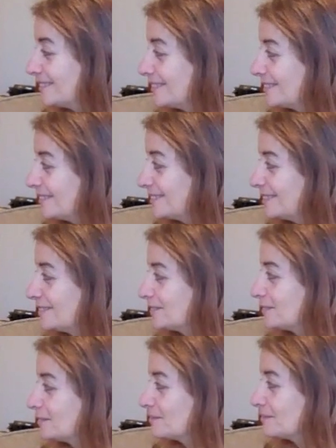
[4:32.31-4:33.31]

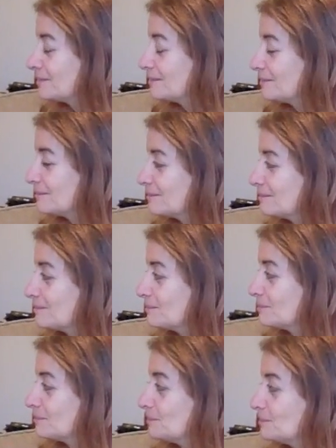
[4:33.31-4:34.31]

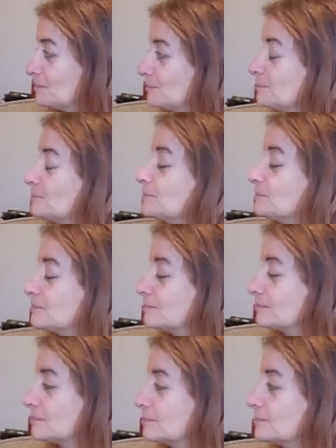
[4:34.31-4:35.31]

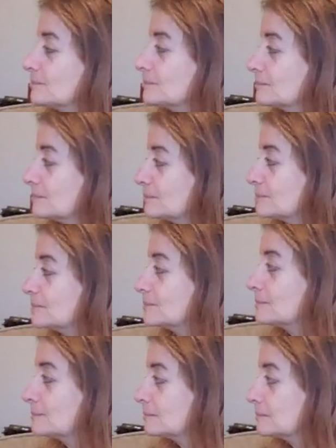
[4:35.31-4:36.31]

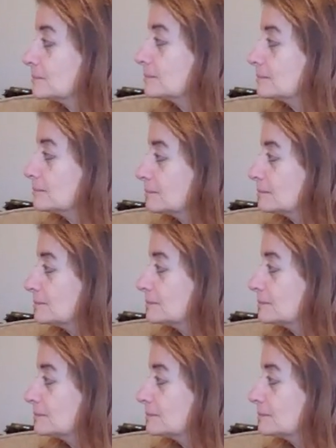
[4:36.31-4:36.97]
This person isn't speaking.